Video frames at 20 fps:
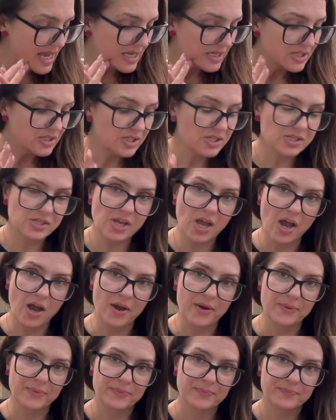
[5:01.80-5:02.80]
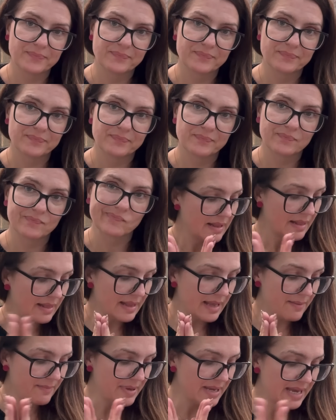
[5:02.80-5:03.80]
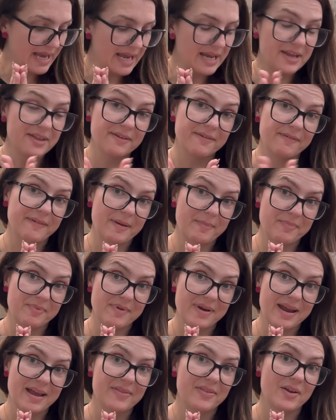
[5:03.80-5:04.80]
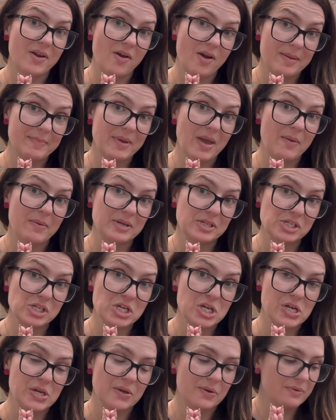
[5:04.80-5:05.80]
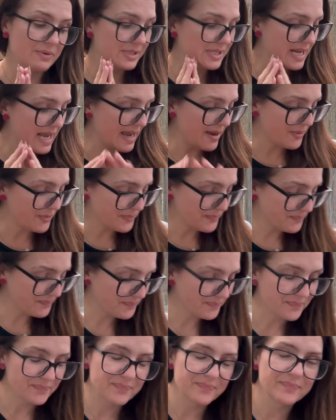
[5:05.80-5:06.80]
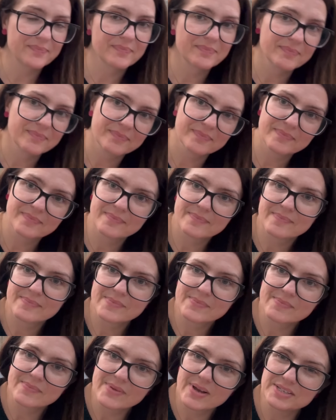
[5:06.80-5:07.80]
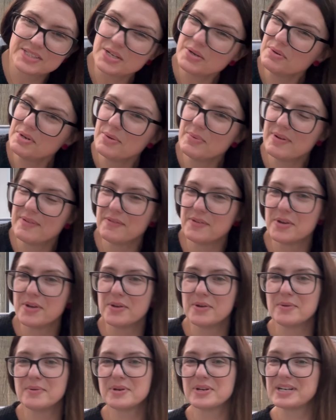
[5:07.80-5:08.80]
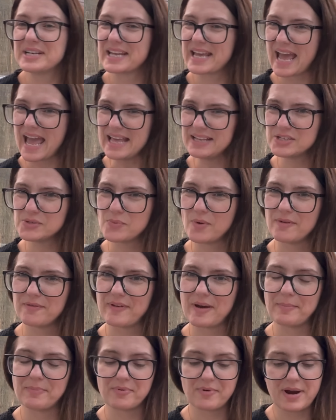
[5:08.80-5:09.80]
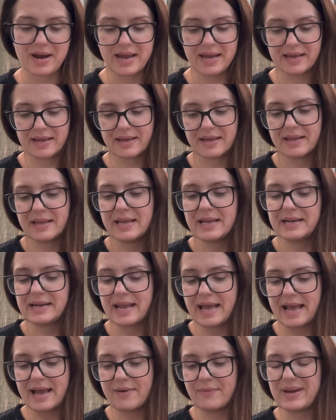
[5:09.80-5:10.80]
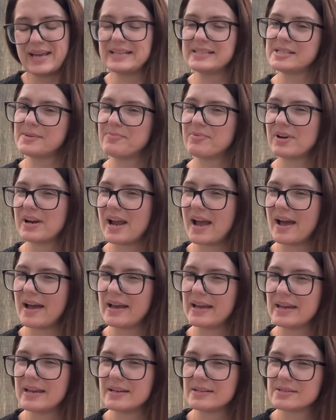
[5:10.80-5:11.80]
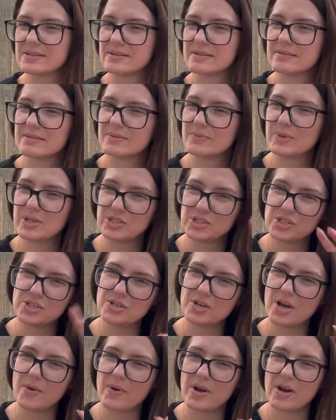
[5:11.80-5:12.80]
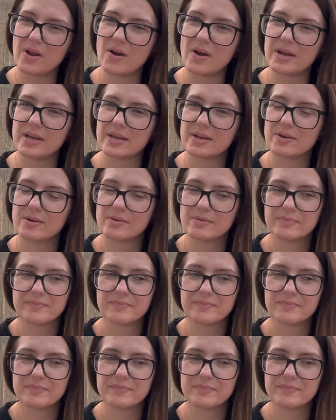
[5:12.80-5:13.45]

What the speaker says: So Let me get you the fabric that I'm going to use. Now, I don't know if you could guess what fabric. Now, it's a brocade, which you know I like.